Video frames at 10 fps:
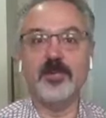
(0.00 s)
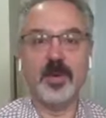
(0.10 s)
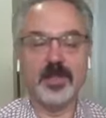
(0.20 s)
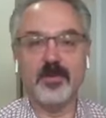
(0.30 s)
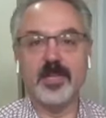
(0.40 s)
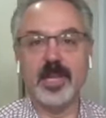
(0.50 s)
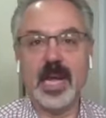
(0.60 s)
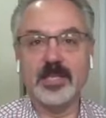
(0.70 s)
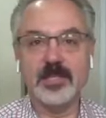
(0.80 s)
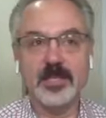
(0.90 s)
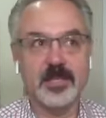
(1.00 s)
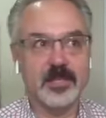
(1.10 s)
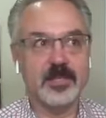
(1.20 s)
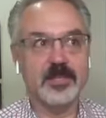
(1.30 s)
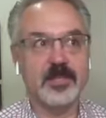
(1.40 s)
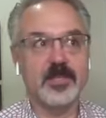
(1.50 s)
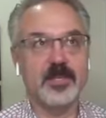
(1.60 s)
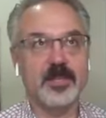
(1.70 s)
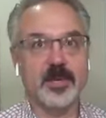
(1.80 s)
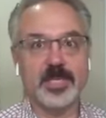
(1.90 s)
ridden with over the last
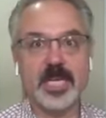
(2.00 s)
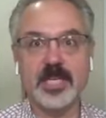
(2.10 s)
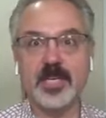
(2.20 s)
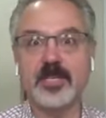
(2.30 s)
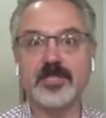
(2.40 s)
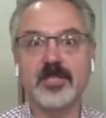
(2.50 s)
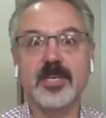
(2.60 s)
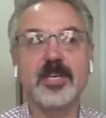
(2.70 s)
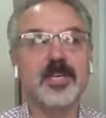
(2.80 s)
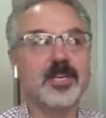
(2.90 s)
13 years